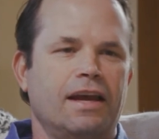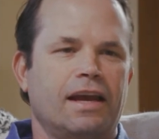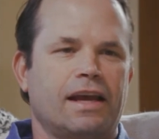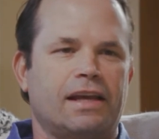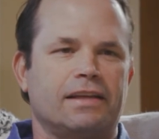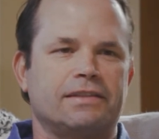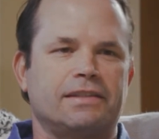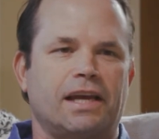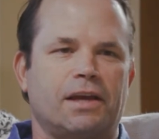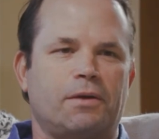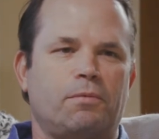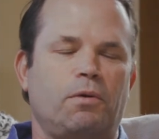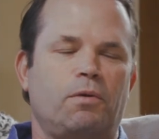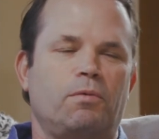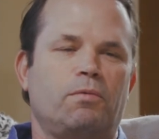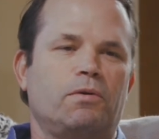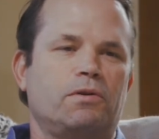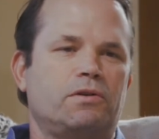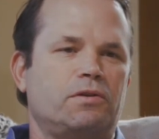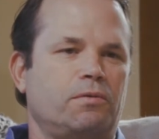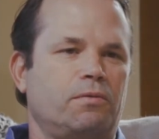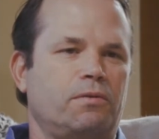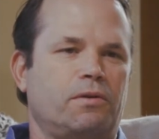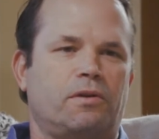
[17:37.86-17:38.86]
Because when we're
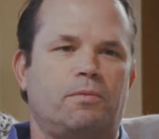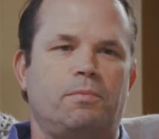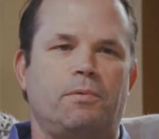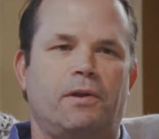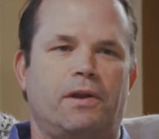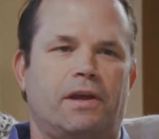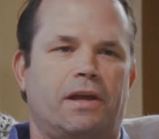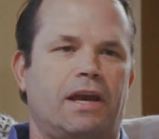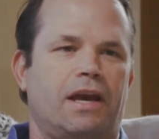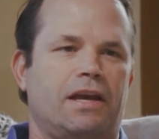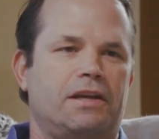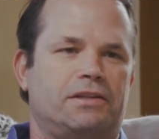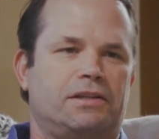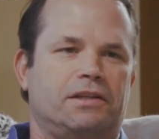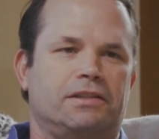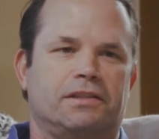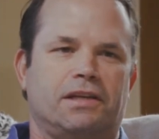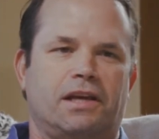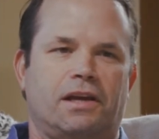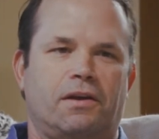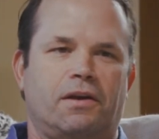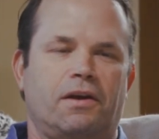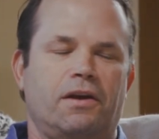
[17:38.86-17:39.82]
doing communications,